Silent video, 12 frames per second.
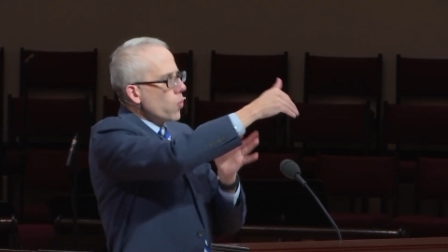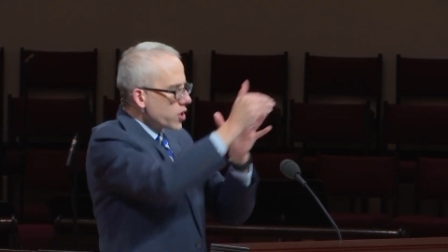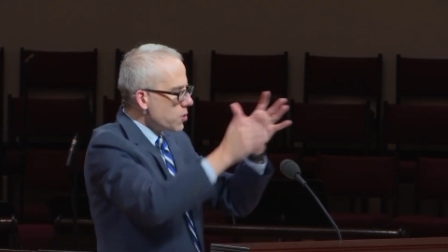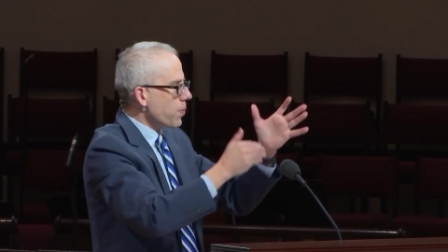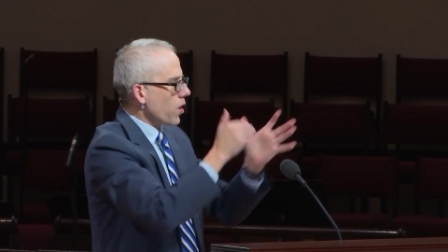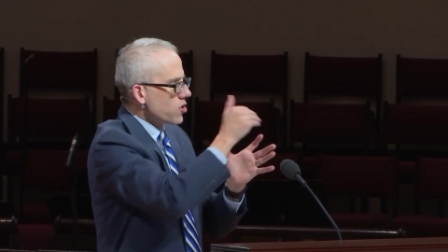
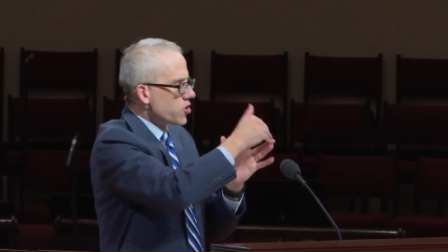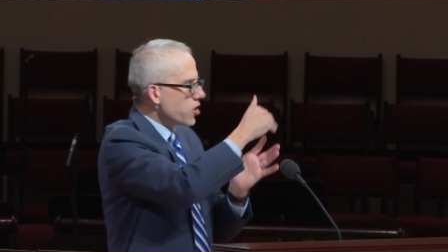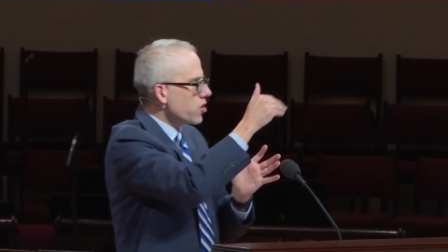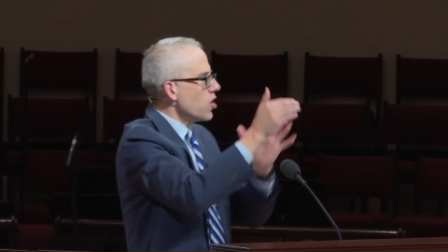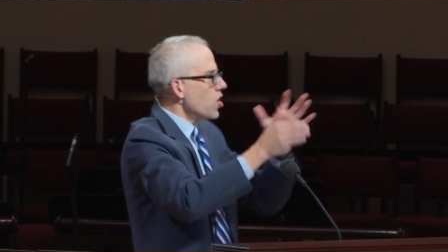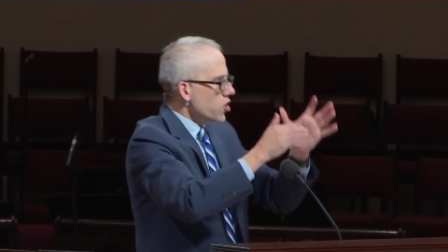which
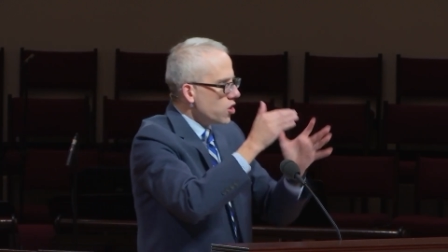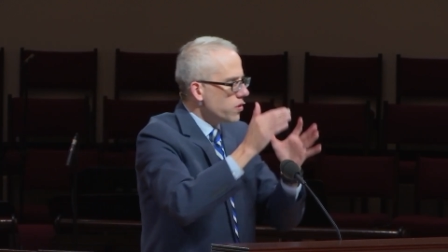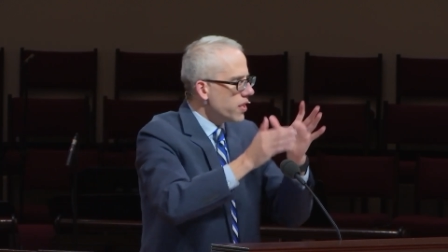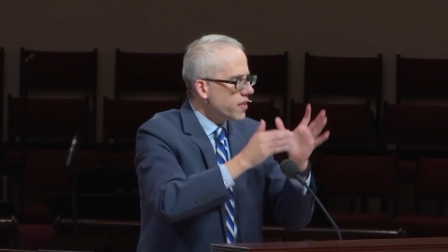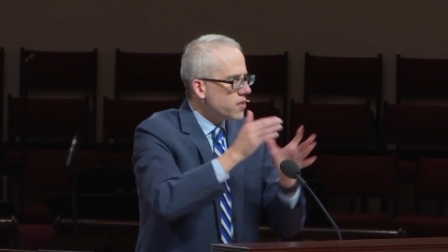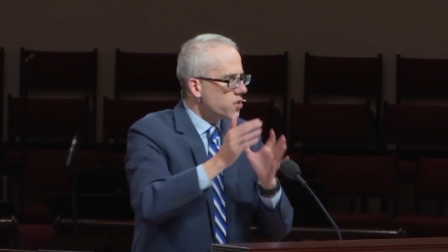person you
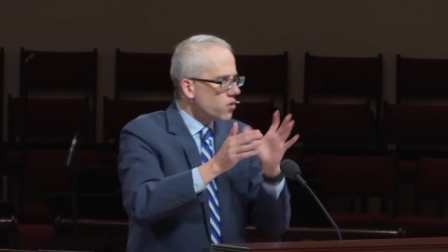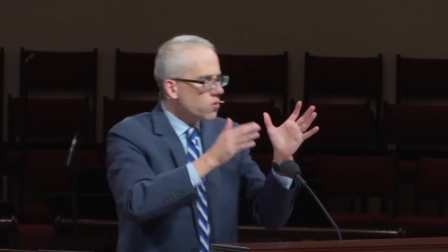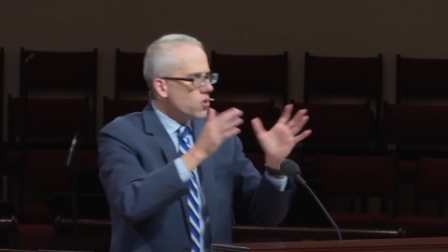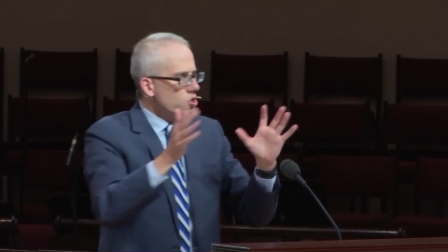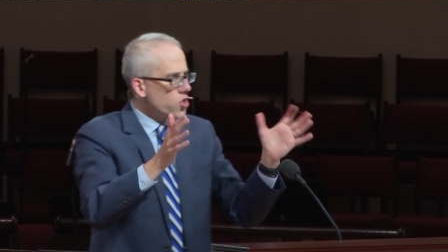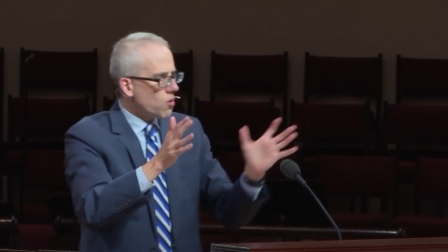need
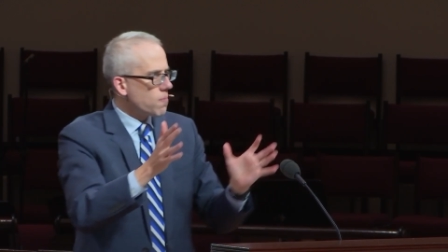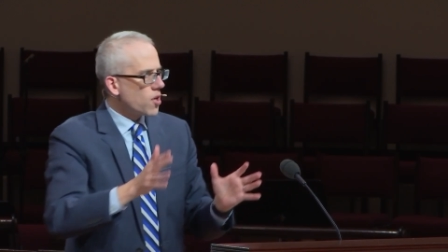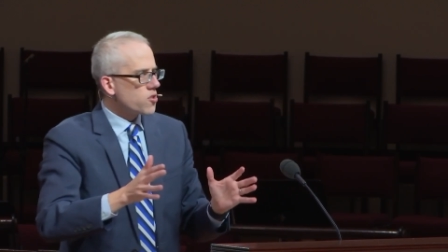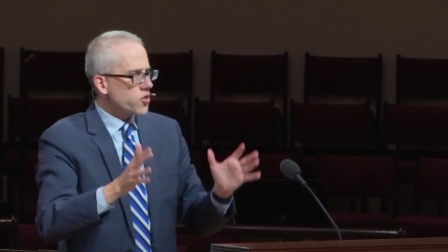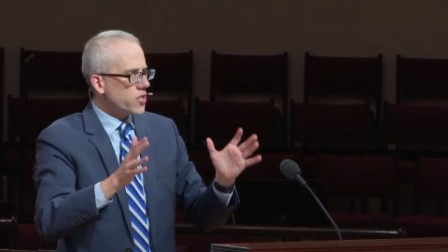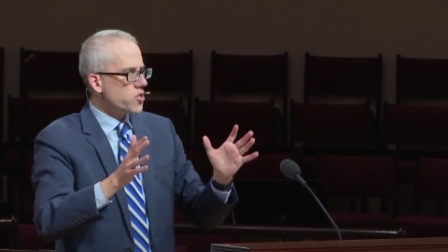to show
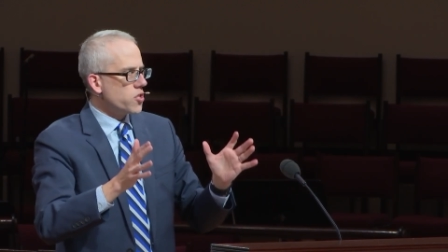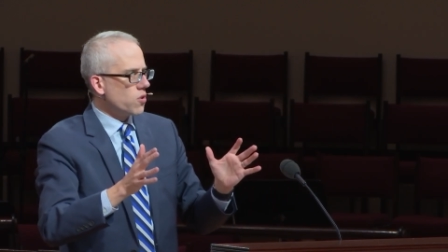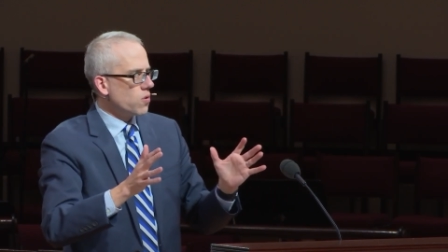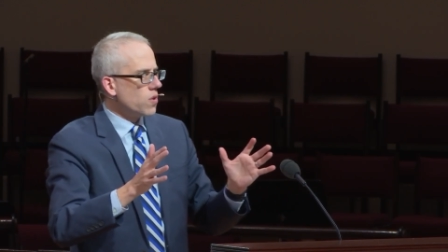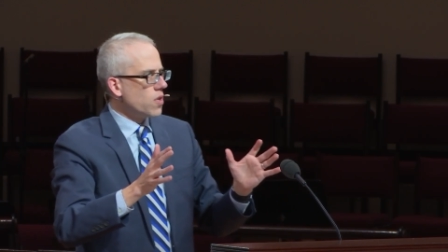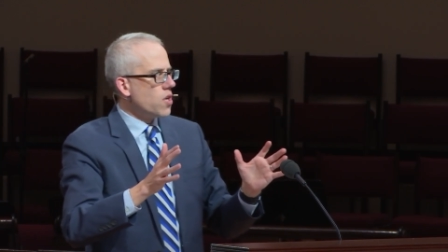mercy to.